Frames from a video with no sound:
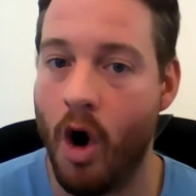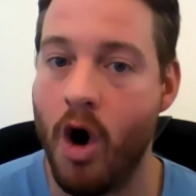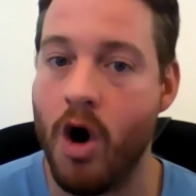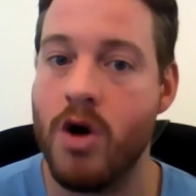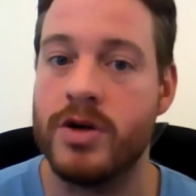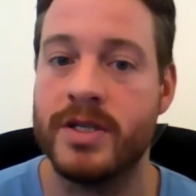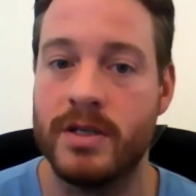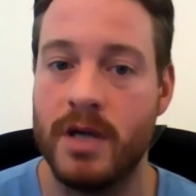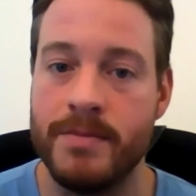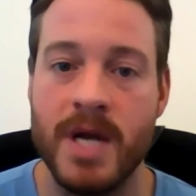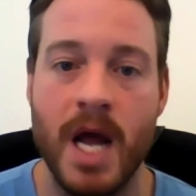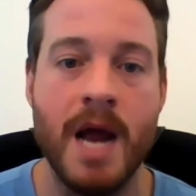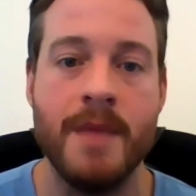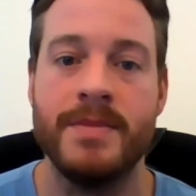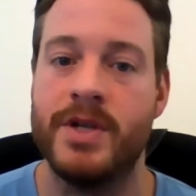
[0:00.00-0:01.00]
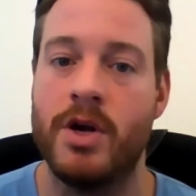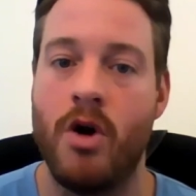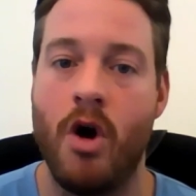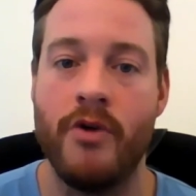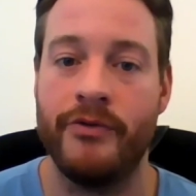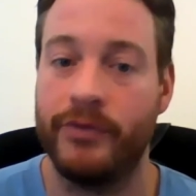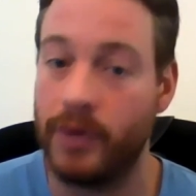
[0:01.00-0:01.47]
Sometimes there
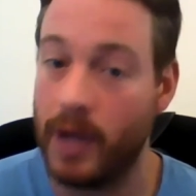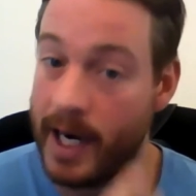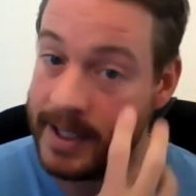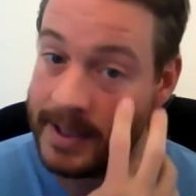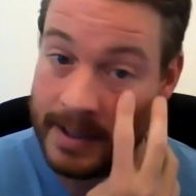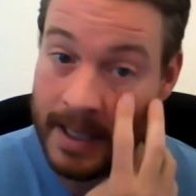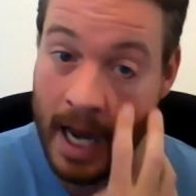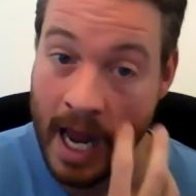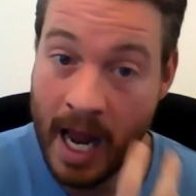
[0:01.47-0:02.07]
are flights